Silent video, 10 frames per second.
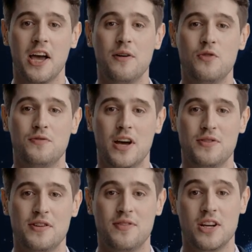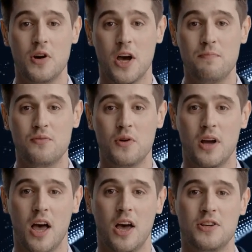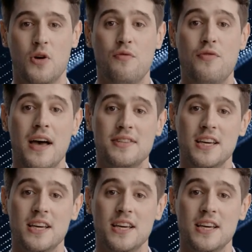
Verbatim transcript: If you found this video helpful, don't forget